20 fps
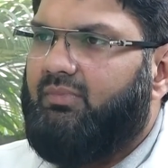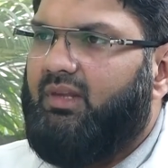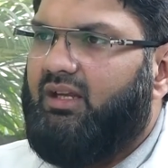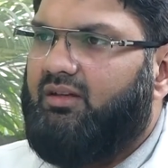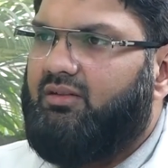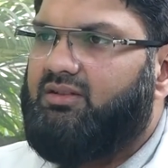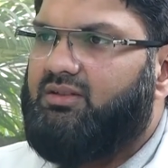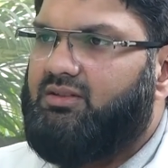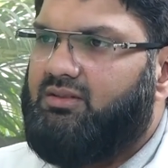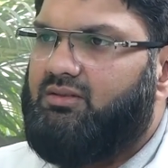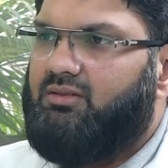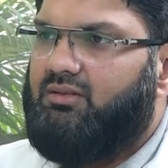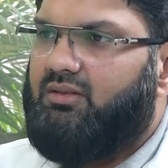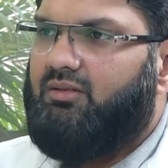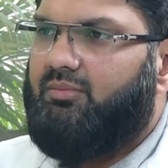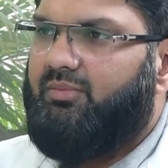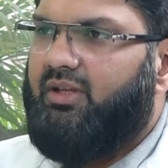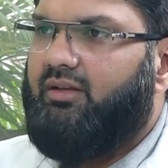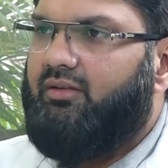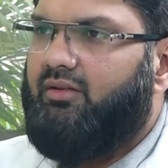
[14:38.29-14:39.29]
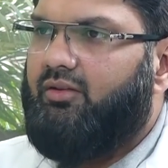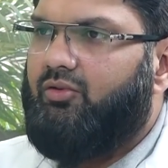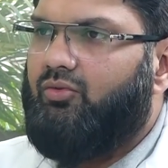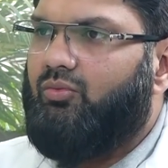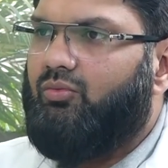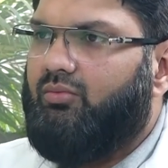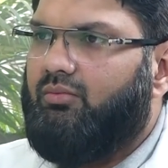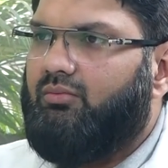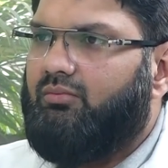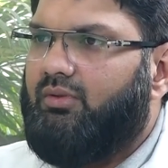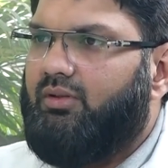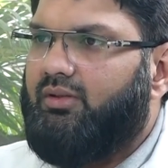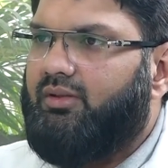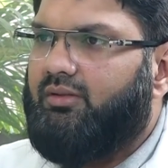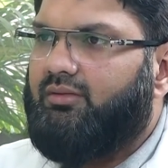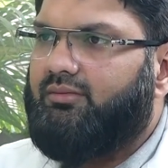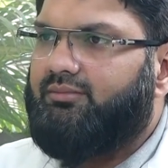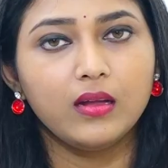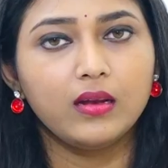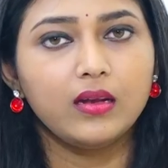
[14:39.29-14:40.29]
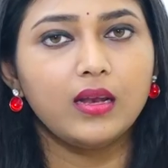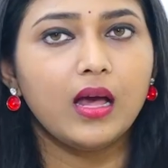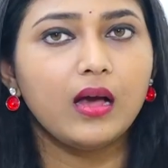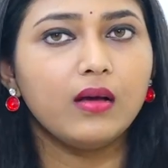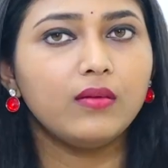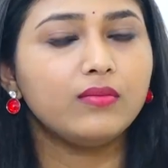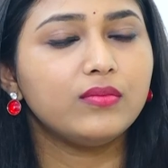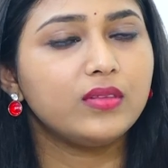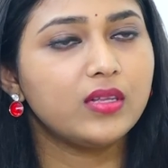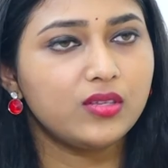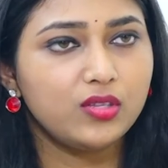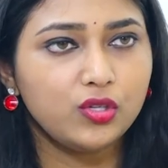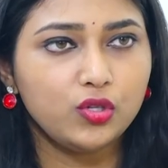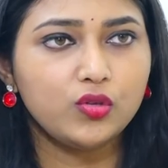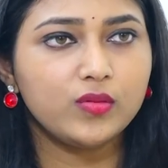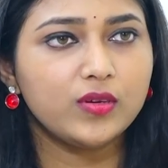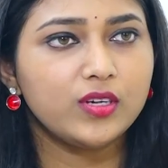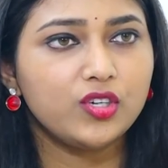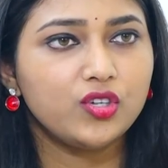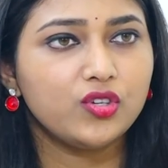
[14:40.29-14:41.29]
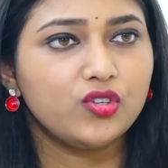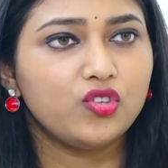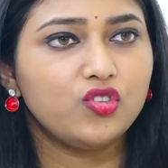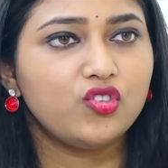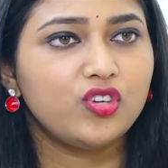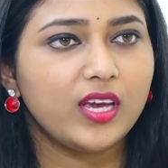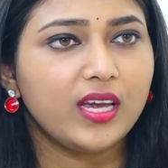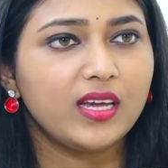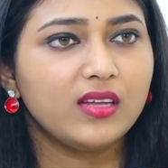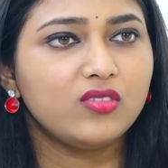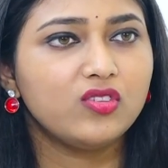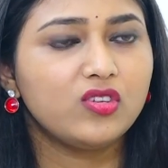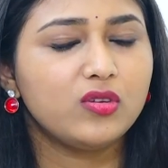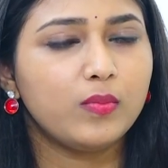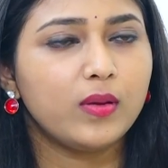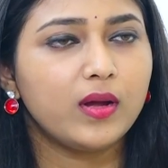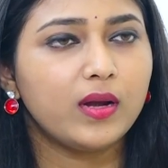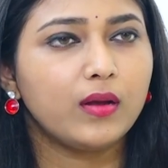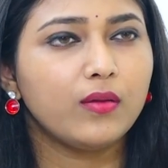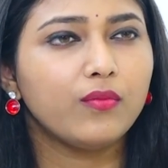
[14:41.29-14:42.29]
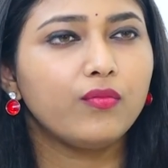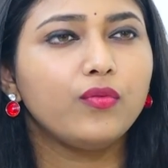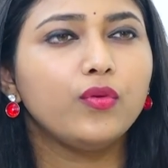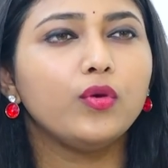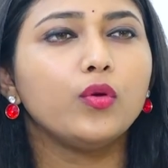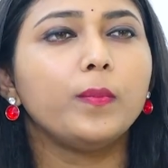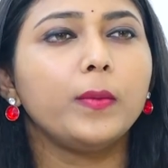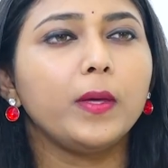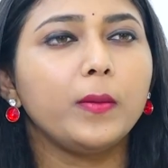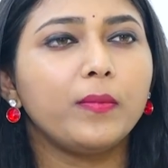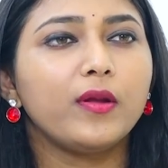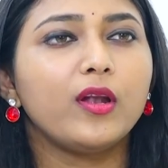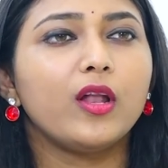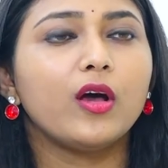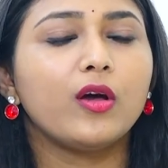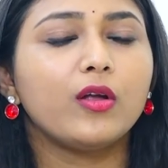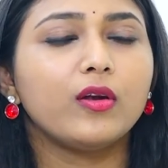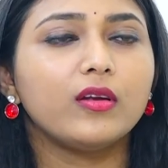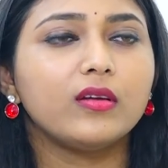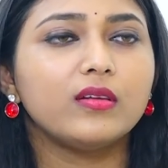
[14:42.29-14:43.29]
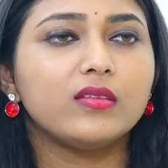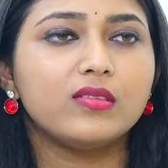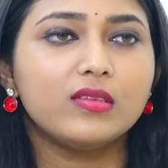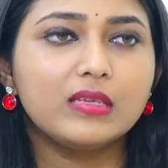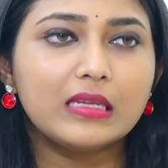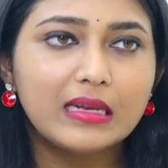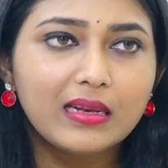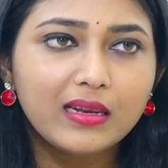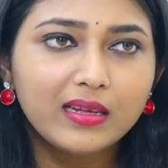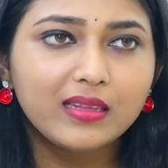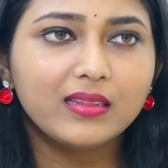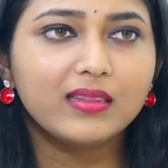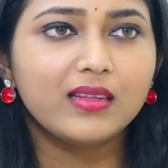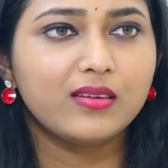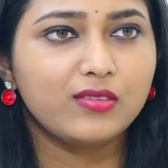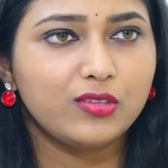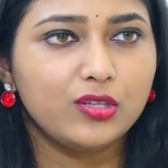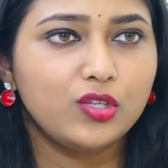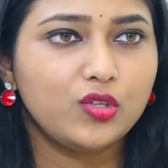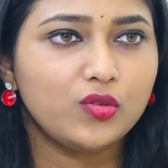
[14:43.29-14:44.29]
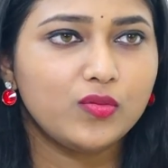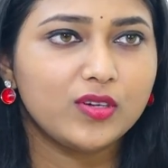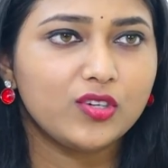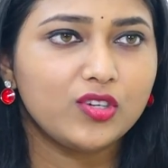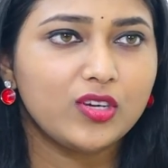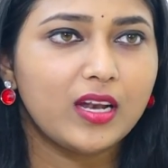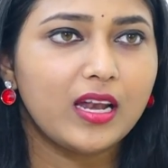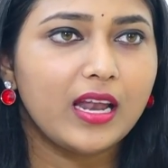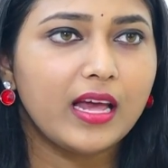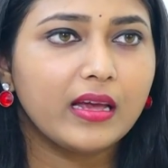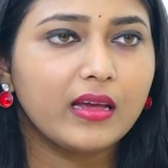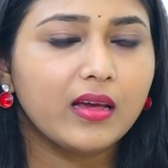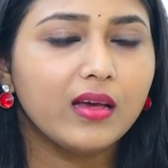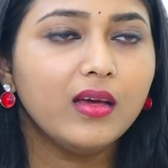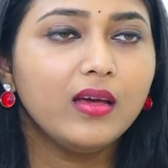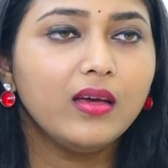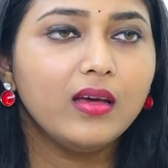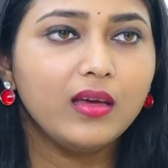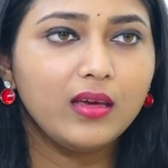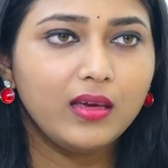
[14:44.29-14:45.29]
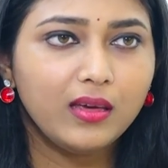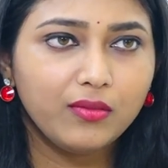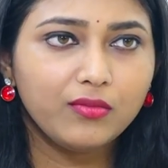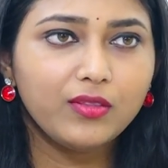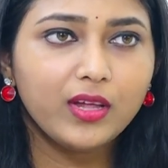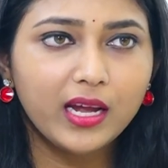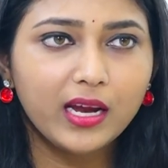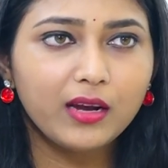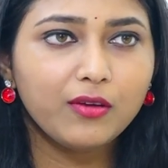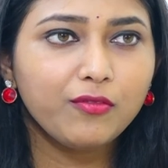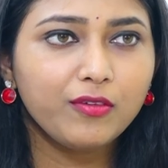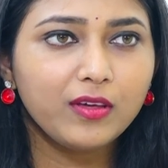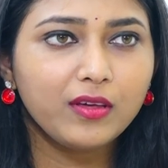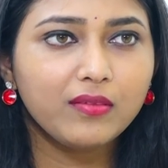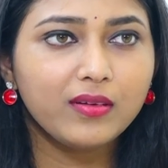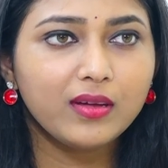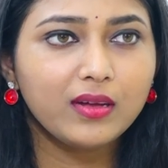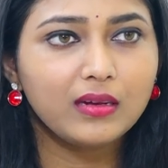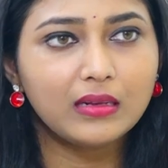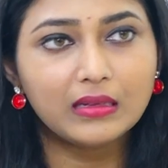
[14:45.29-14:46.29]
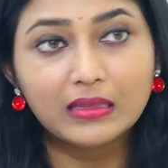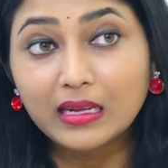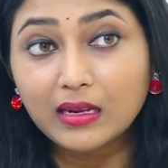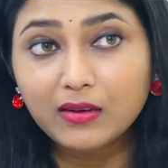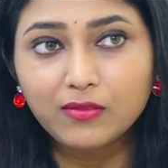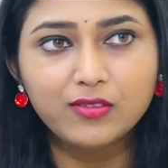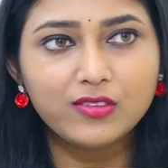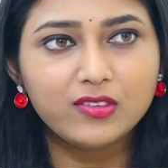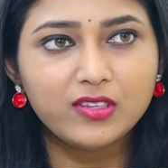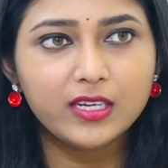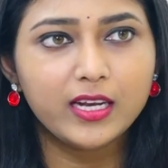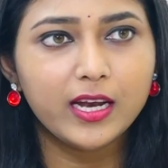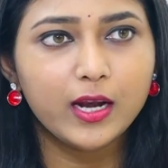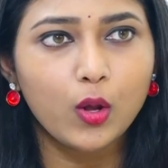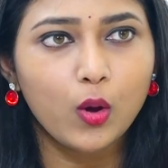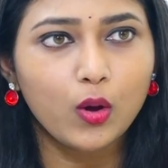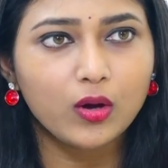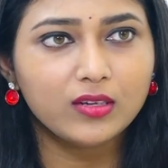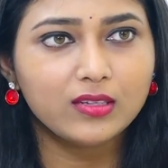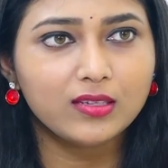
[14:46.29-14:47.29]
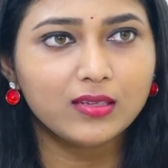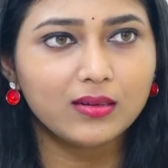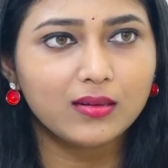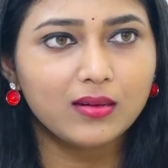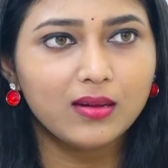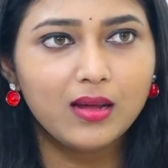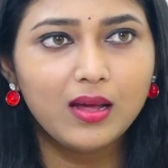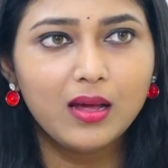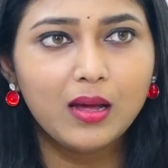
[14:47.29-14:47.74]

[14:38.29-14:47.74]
That is the main issue here. Now the situation changed, but few people are still in that situation. Like if they get fever, they'll visit a doctor.